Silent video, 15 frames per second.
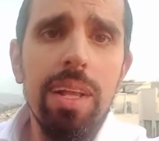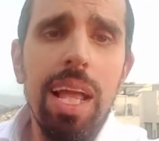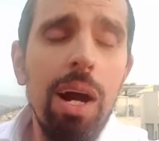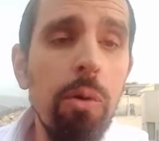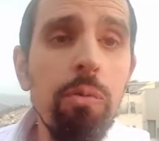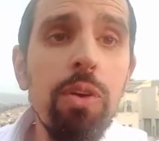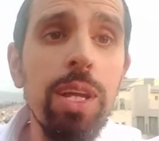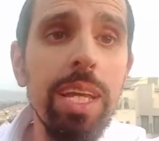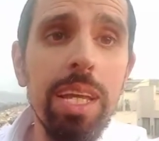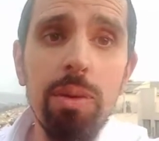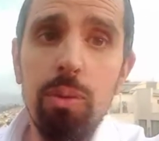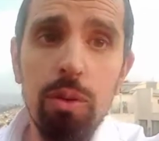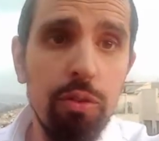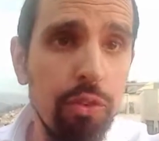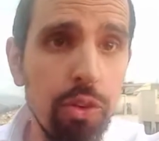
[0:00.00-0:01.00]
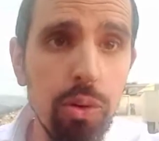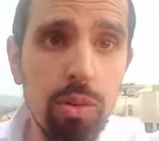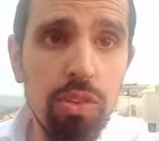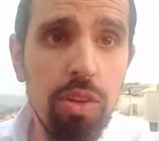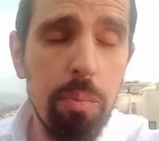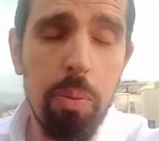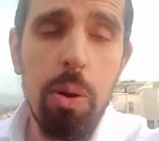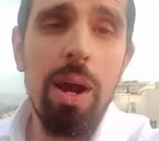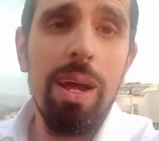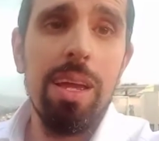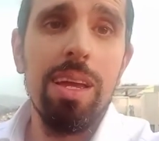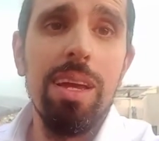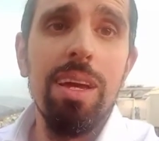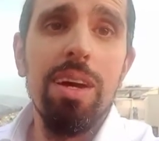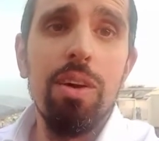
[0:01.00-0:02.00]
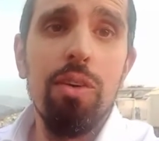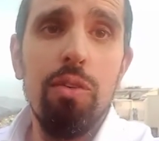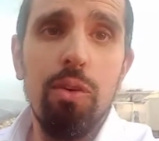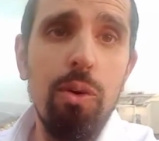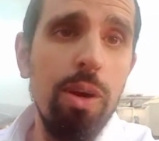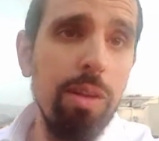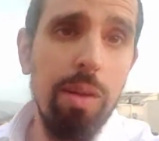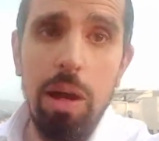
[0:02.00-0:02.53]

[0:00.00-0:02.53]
However, he refused to pray for it.